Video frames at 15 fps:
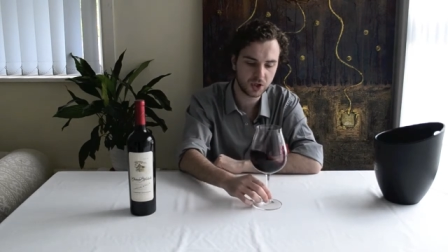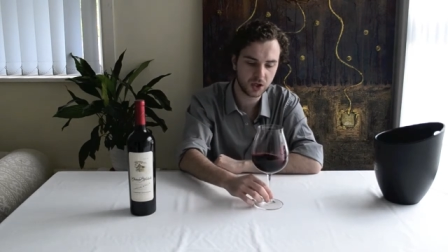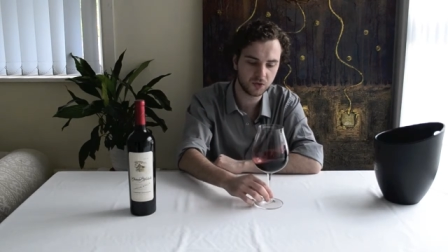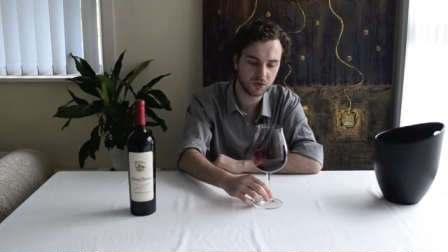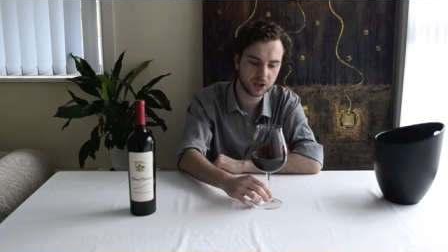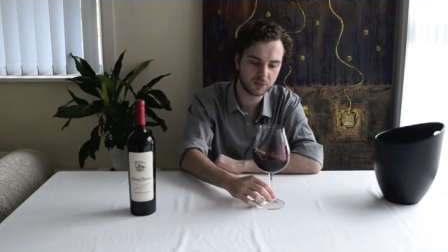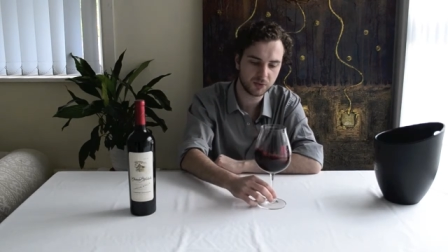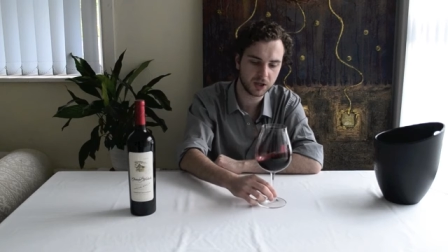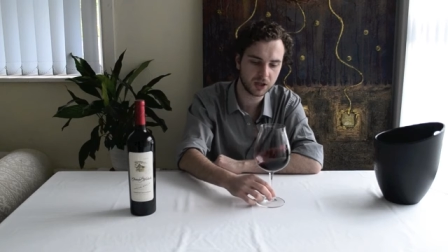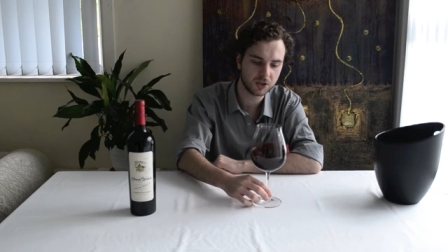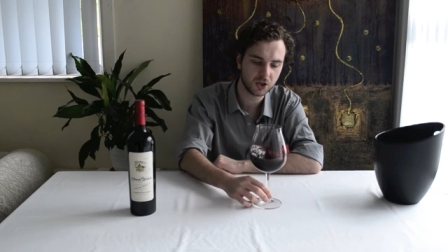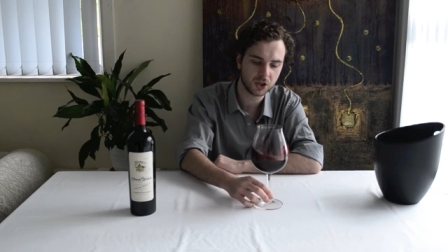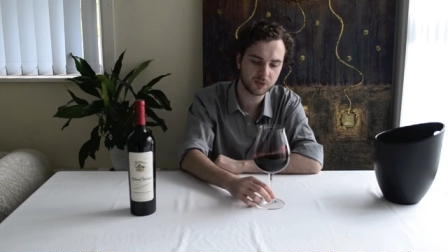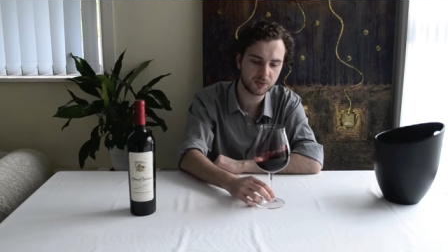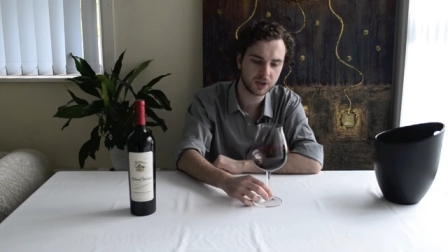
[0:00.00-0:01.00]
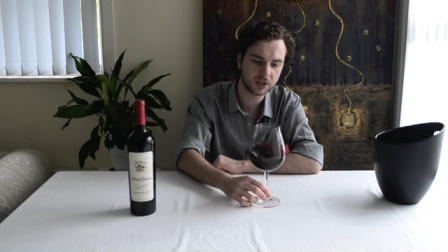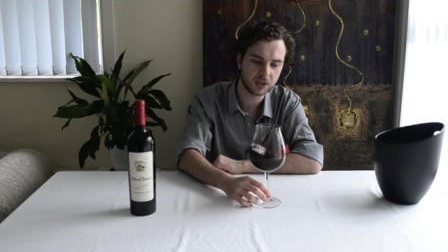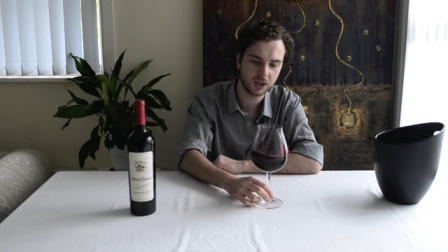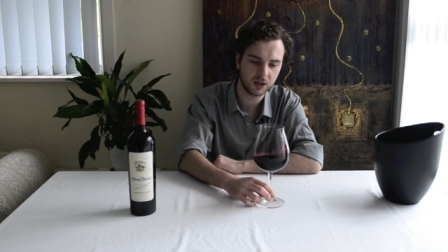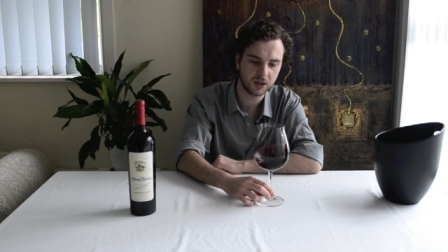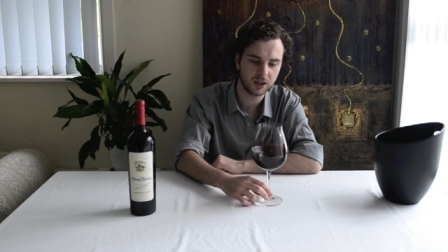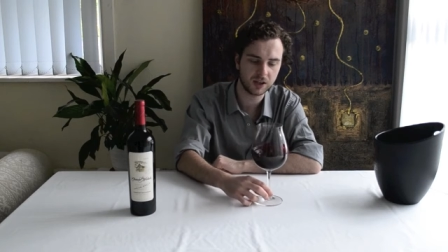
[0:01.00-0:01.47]
Generally speaking, just
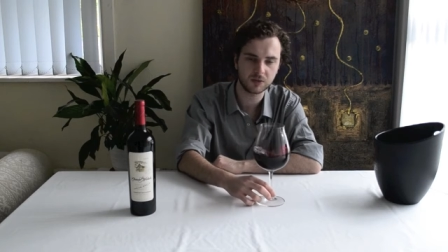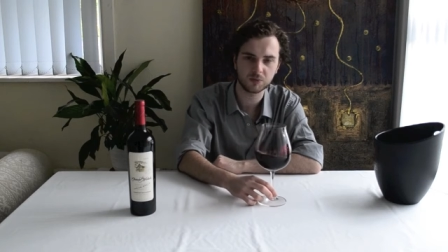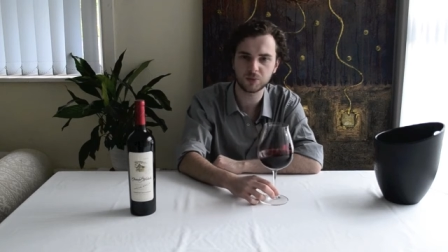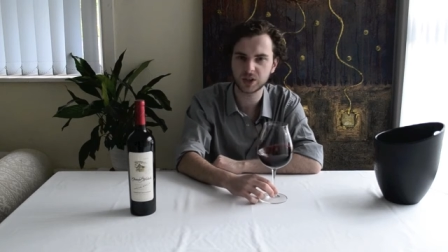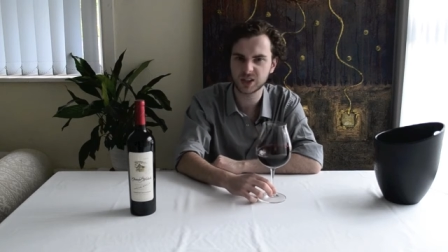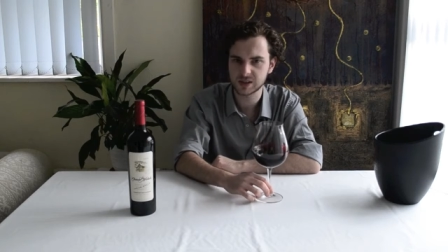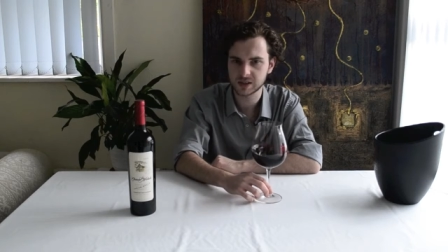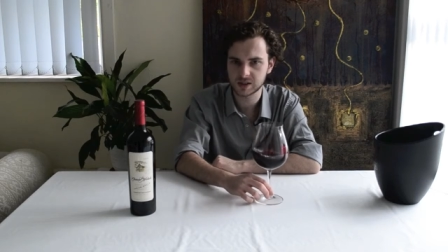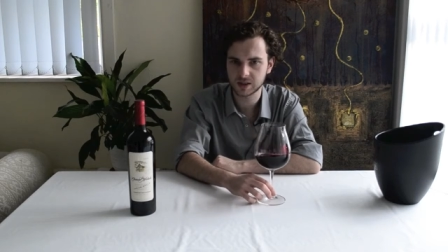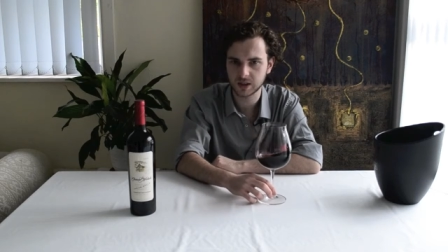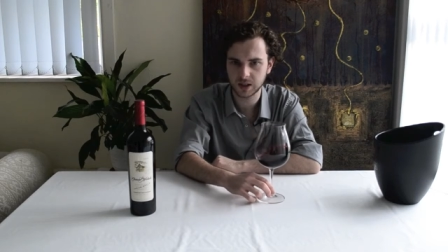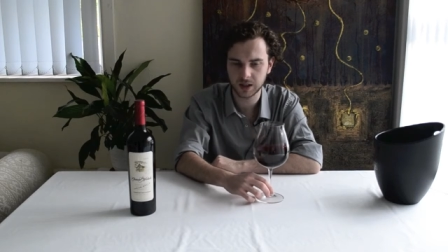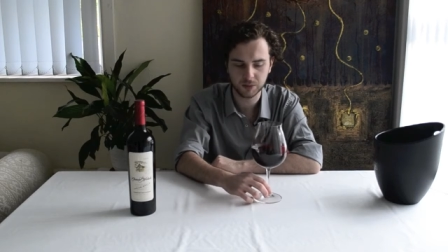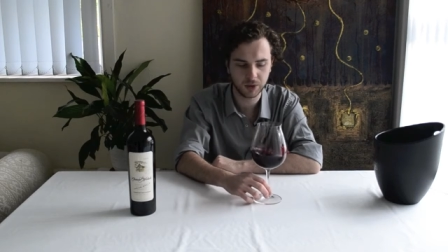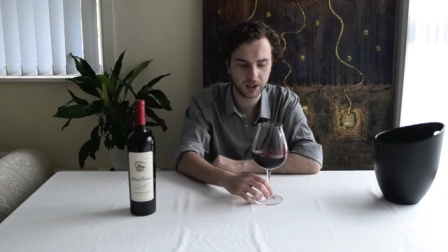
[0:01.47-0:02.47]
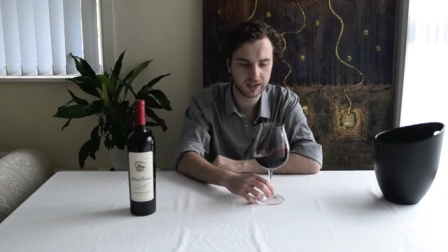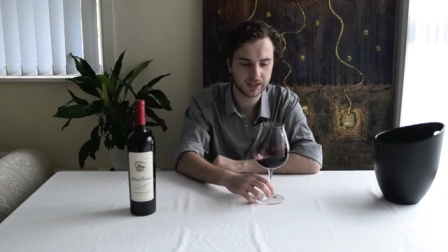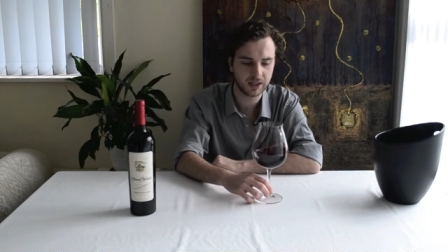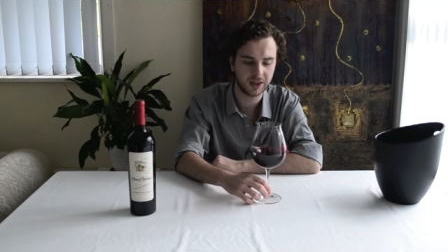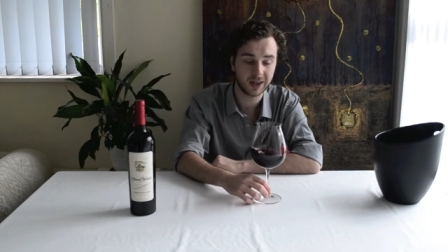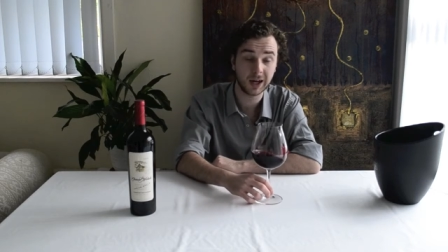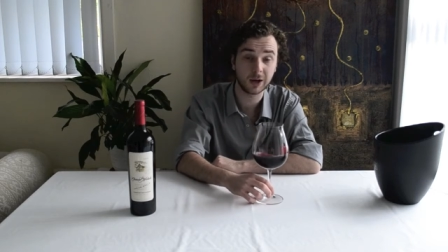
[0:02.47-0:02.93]
because I think it brings out
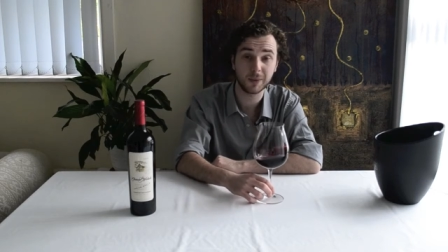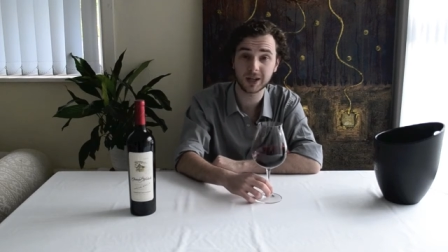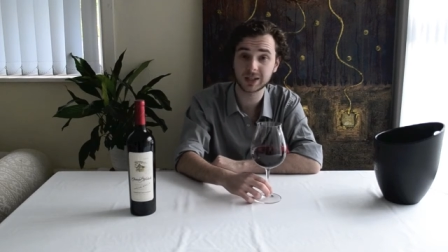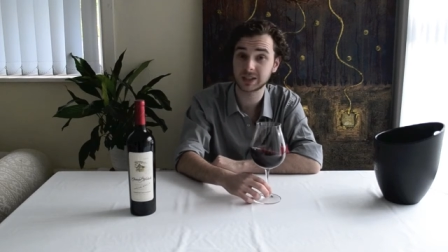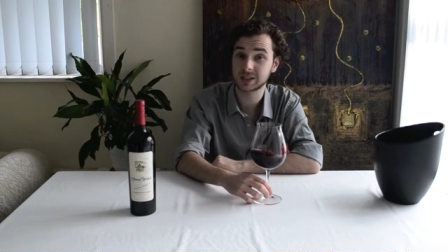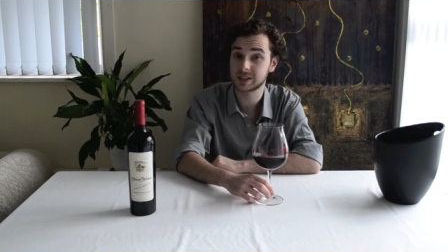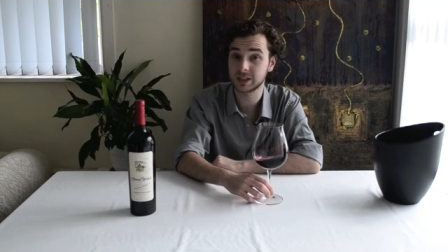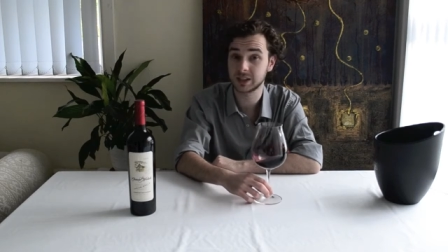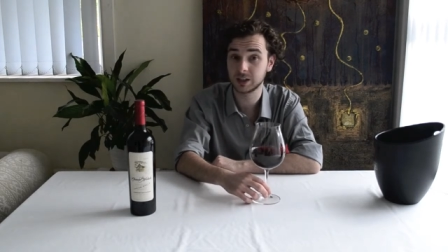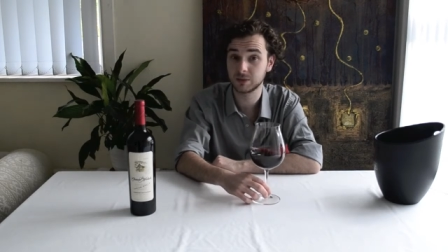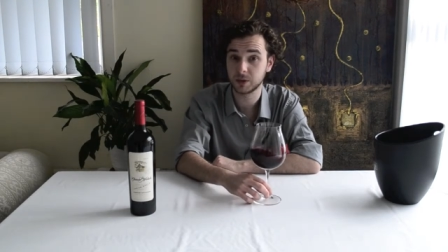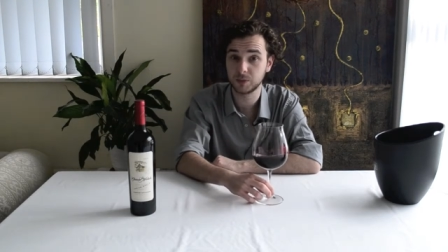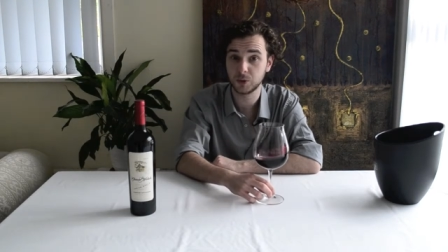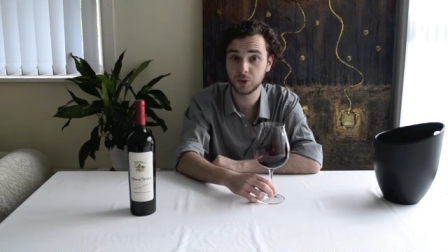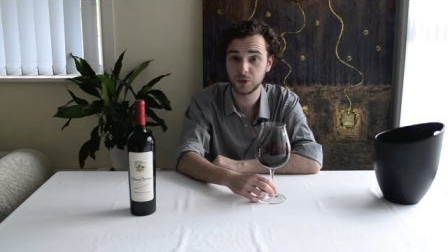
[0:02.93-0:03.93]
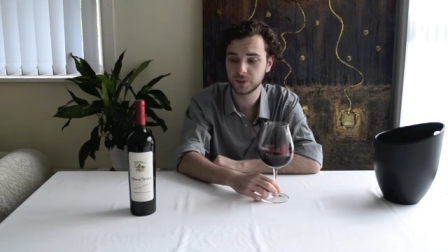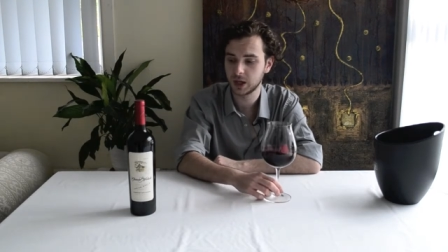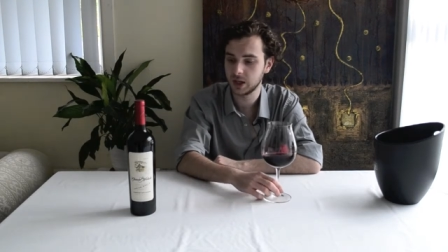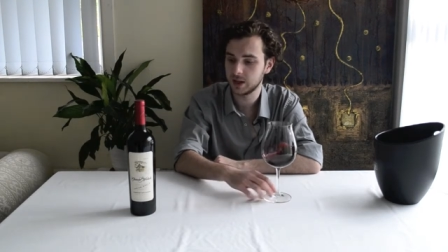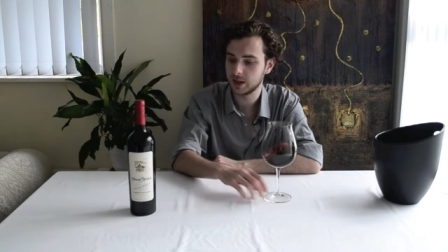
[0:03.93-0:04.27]
the aromatics a little bit more,